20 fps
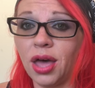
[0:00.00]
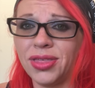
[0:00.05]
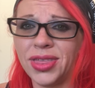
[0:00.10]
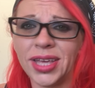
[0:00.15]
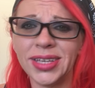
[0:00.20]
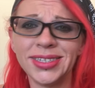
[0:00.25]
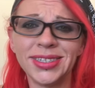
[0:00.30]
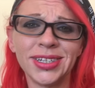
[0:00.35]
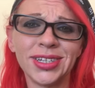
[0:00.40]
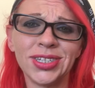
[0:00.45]

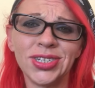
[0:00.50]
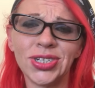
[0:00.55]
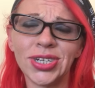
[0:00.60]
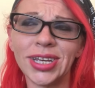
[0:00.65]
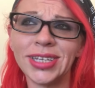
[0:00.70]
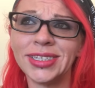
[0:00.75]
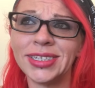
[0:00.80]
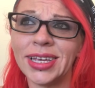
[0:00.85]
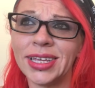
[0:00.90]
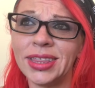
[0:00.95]
they
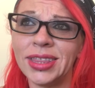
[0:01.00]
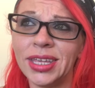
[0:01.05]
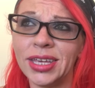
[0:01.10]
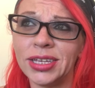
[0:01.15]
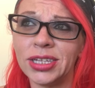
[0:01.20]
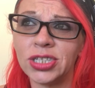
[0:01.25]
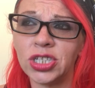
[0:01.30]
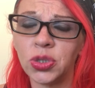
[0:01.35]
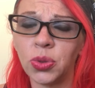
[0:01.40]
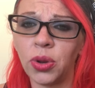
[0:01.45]
suggest, I
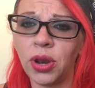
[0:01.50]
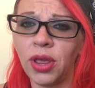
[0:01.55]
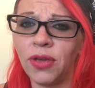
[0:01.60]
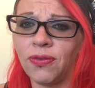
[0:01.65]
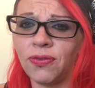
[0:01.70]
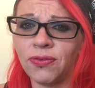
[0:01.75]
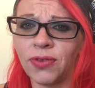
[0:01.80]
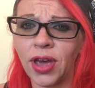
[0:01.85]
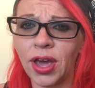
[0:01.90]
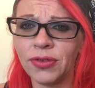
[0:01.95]
think,
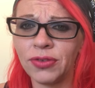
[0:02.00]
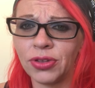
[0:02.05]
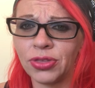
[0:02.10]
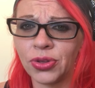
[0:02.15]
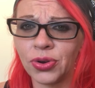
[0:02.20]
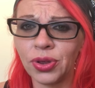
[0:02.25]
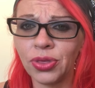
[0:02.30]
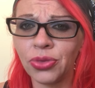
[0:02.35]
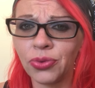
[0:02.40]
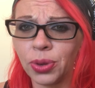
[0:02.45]
25 to
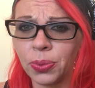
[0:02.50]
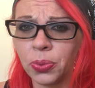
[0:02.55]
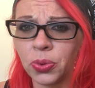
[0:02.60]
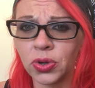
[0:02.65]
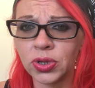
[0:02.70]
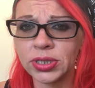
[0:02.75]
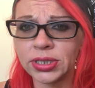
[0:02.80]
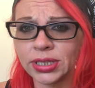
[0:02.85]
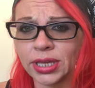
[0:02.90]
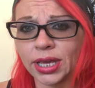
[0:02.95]

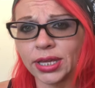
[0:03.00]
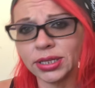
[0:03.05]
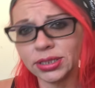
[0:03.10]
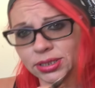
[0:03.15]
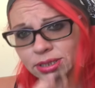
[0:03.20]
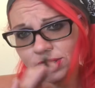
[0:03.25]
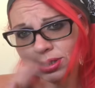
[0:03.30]
33%